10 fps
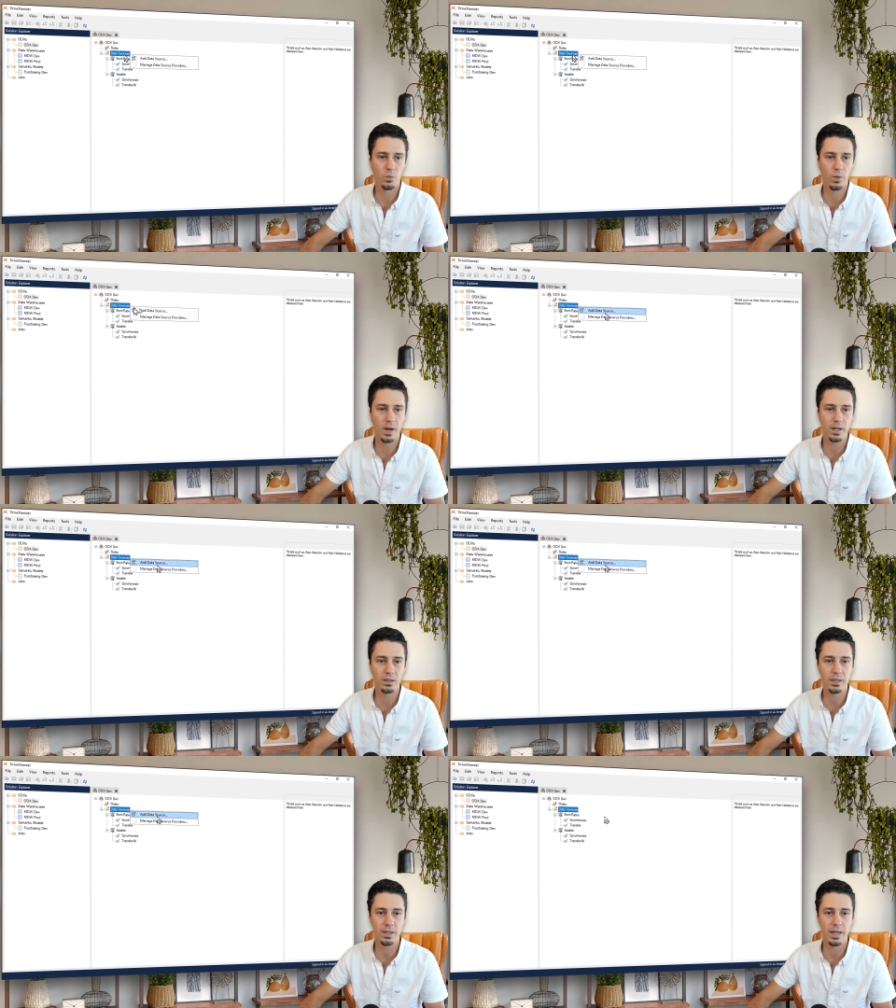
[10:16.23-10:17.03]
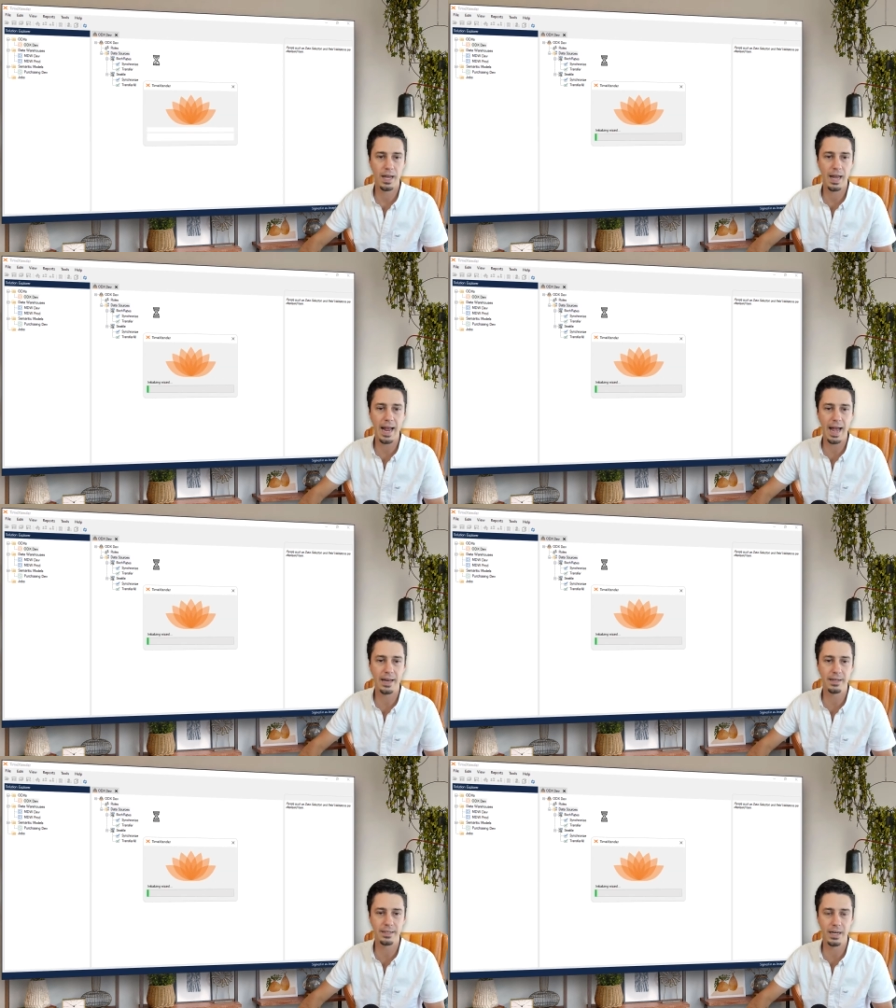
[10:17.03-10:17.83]
Right-click and
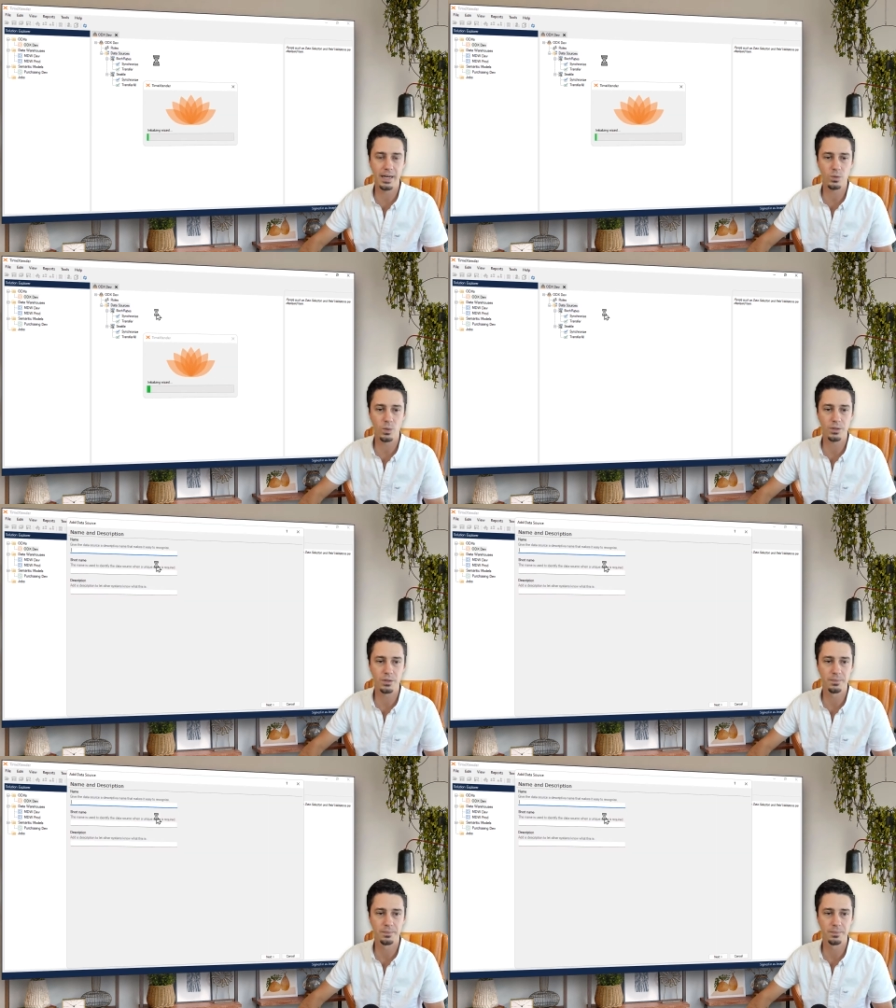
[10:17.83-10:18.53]
add a data source.